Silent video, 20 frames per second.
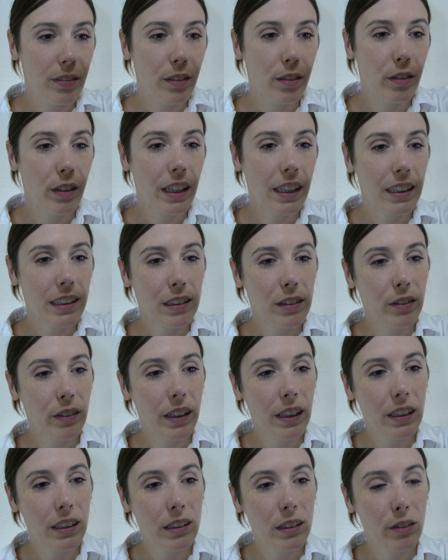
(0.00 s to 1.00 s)
Flex,
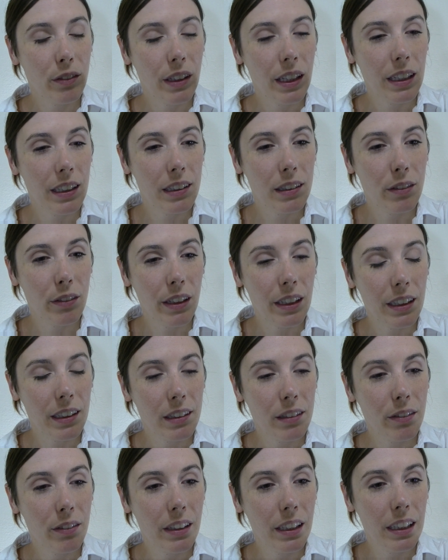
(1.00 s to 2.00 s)
flex, flex,
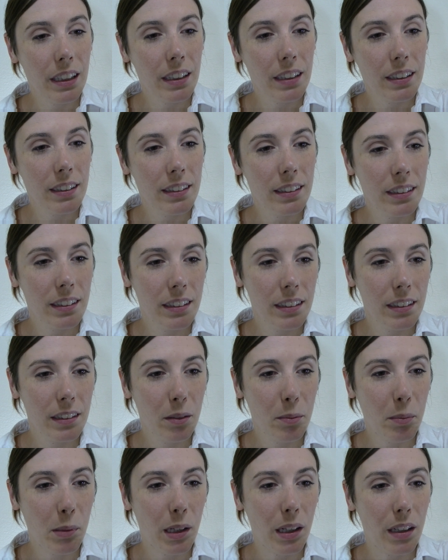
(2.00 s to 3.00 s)
flex, flex.
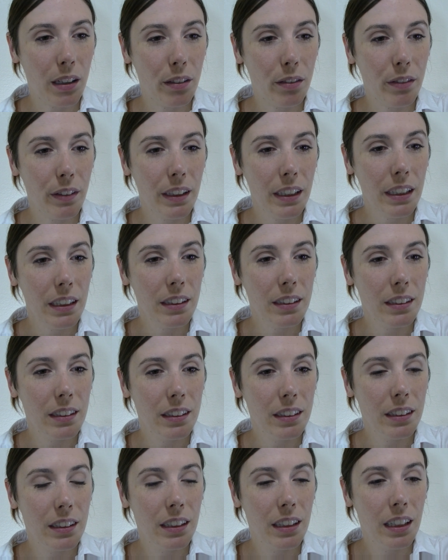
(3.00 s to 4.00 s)
Perfect.
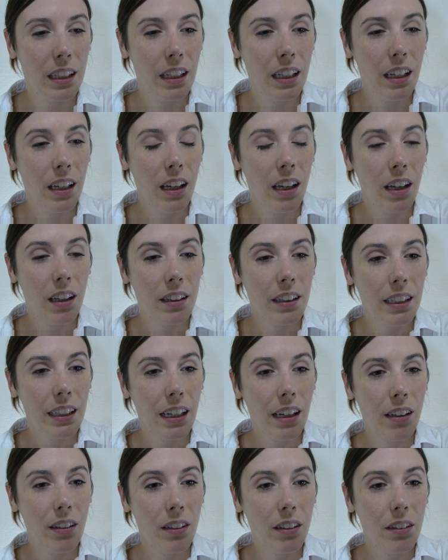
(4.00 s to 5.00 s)
On the
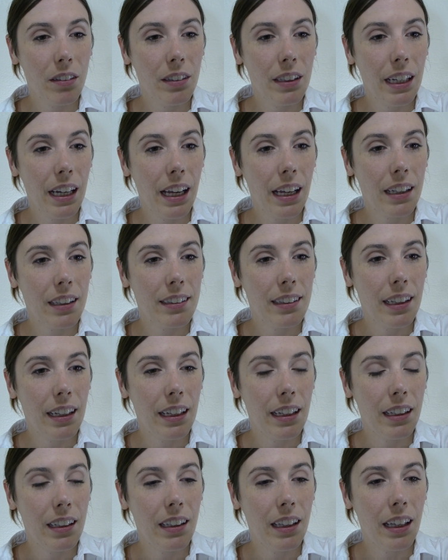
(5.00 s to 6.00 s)
count of 3,
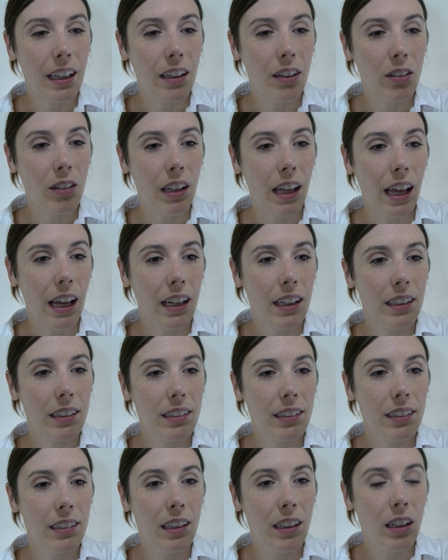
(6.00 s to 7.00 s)
exhale and
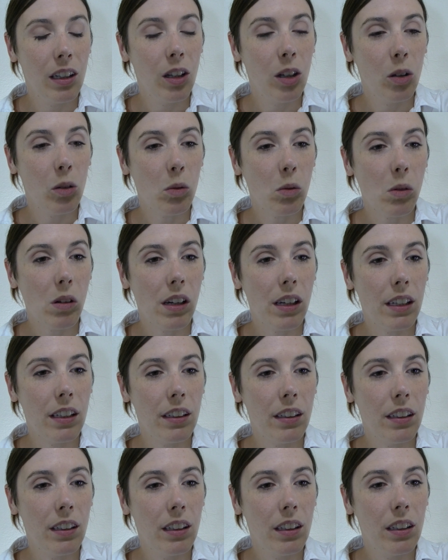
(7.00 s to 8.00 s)
relax.
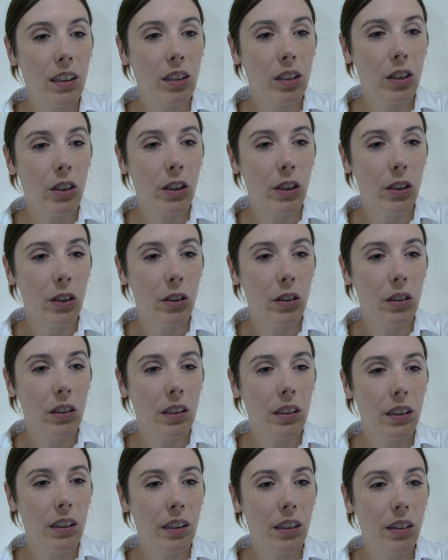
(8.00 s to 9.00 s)
1, 2,
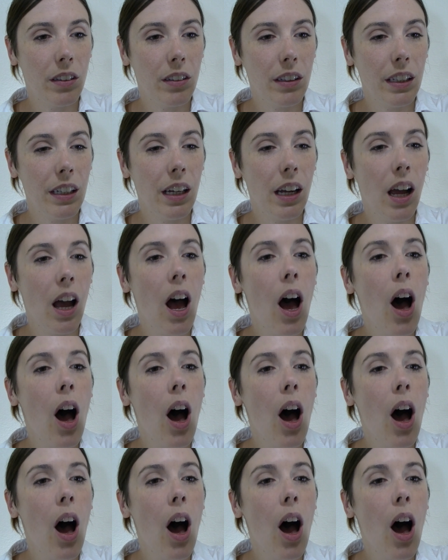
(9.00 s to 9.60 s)
3.